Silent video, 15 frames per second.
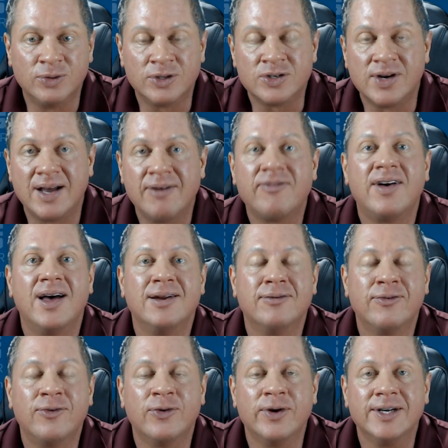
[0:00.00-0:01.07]
we'll try to find
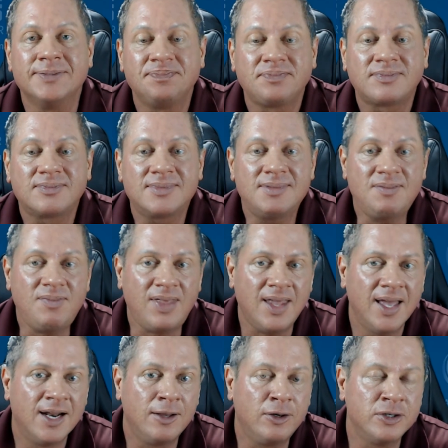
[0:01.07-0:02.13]
them for you
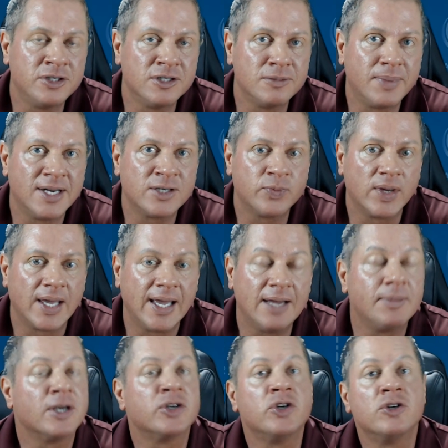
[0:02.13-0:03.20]
and lurch as best we
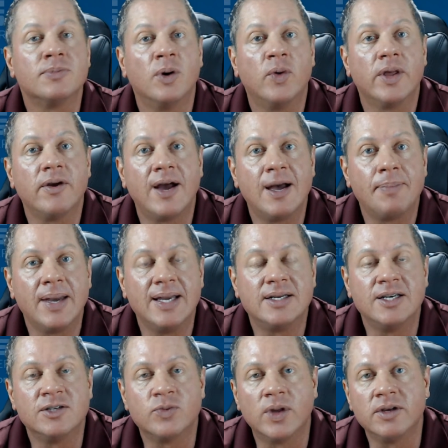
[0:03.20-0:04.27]
can. Make sure you use my weather app,
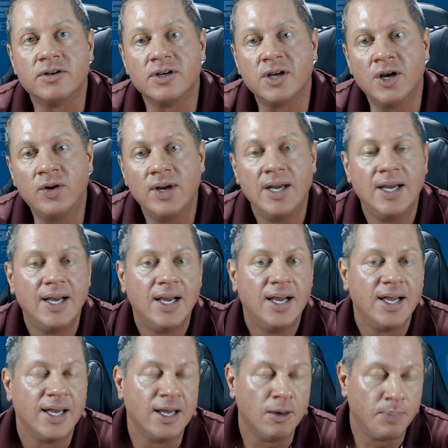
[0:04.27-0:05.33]
AT's Weather to Go.
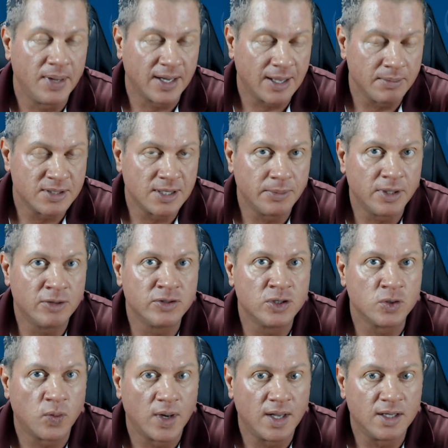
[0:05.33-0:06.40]
It'll pick up some of those
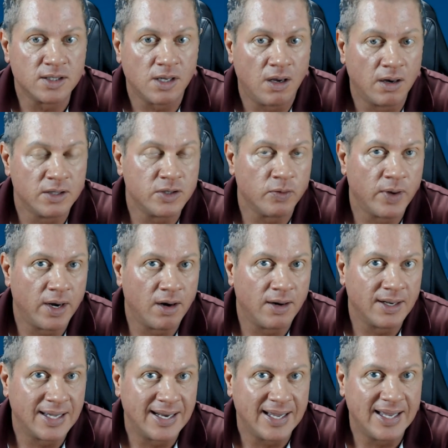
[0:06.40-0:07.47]
as well, as long as the
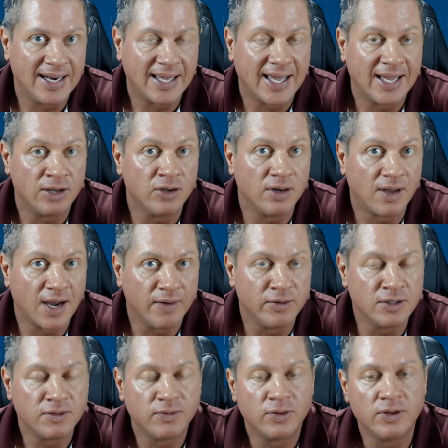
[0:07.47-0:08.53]
radar can indicate good
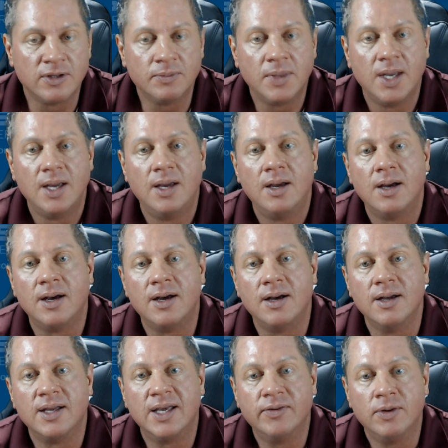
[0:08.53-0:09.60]
coverage for them
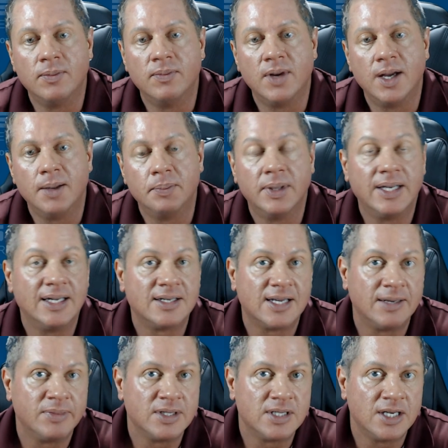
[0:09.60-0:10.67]
uh, and give you uh, plenty of
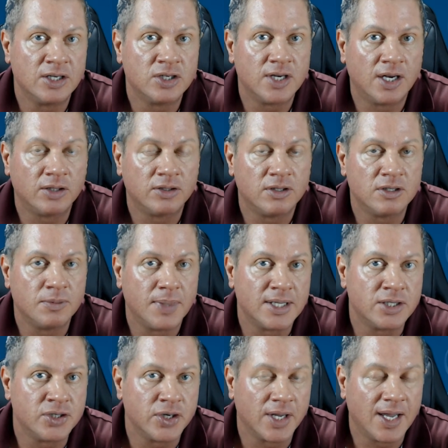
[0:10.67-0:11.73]
time to seek shelter as
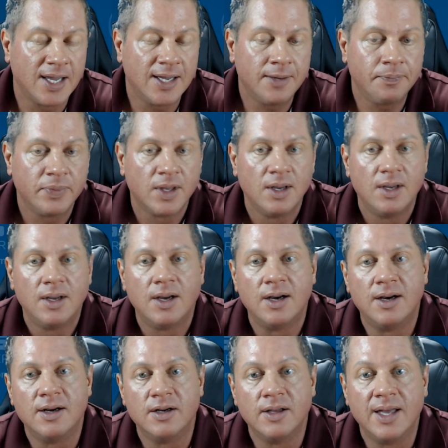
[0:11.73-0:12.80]
best as you can.
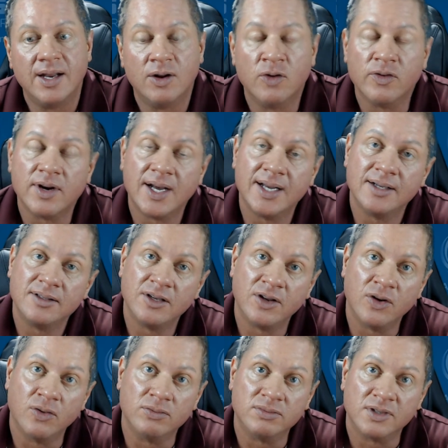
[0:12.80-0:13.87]
Uh, and overnight,
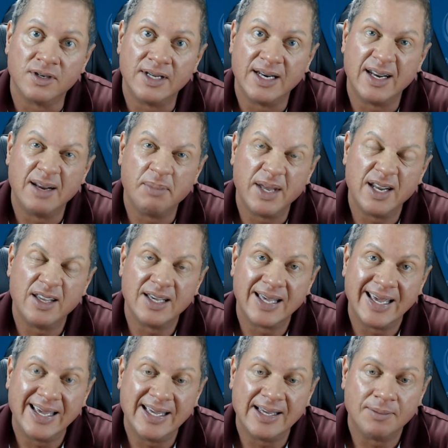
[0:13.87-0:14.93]
you know, you're gonna need any minute you
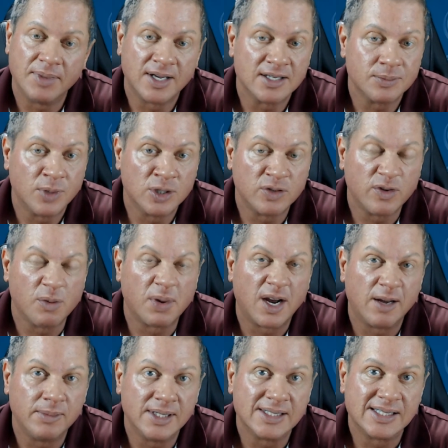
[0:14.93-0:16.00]
can because most of you
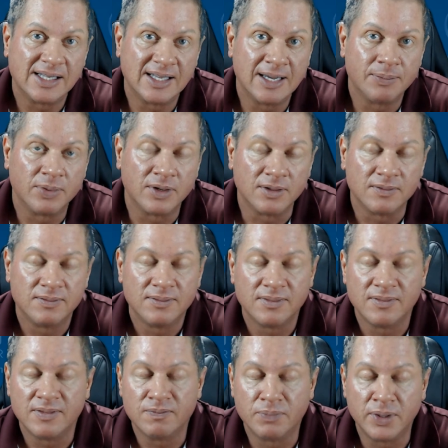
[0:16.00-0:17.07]
probably asleep or
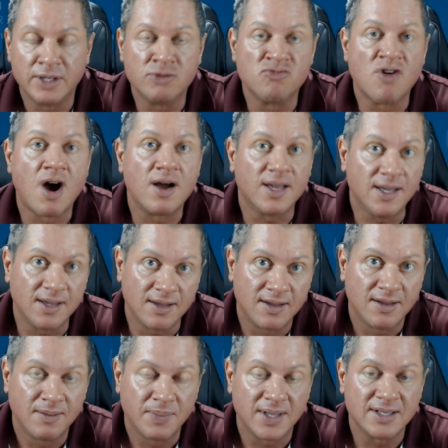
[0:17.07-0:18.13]
pretty groggy
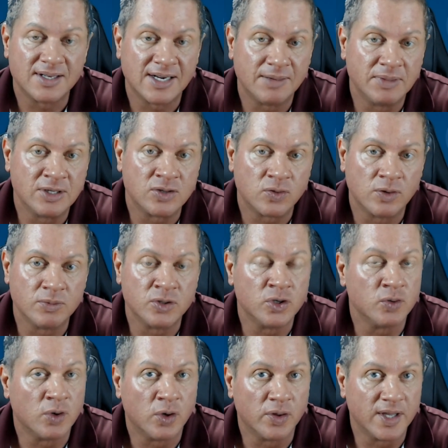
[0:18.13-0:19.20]
by the time these storms
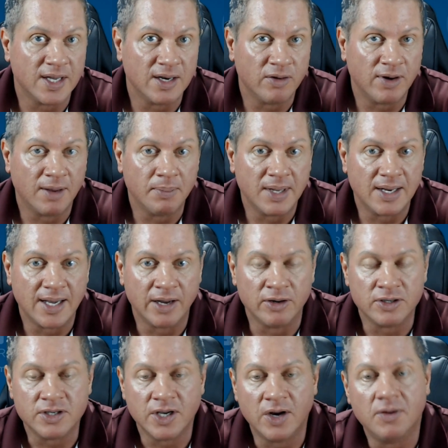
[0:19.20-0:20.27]
do roll in around midnight
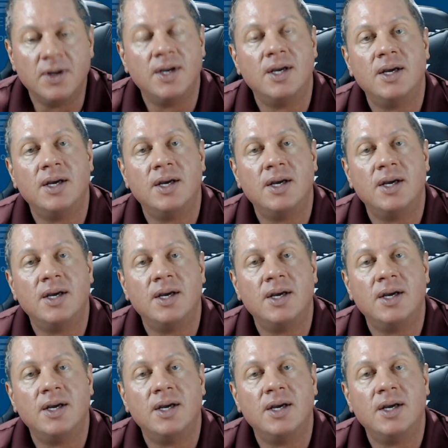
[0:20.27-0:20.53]
or so